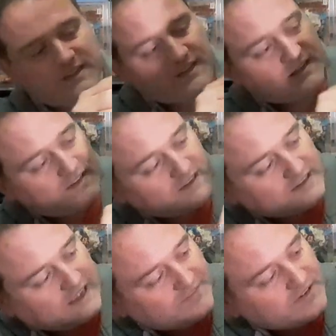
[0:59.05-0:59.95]

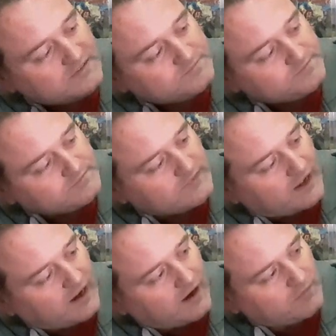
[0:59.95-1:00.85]
cover.
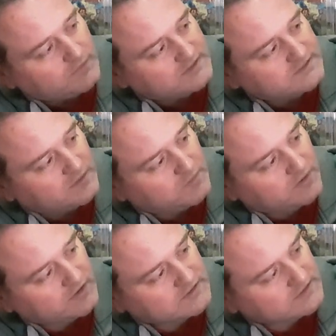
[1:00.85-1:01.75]
Let's see, we've
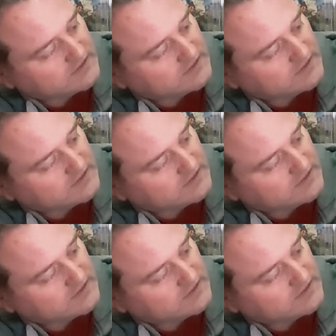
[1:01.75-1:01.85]
got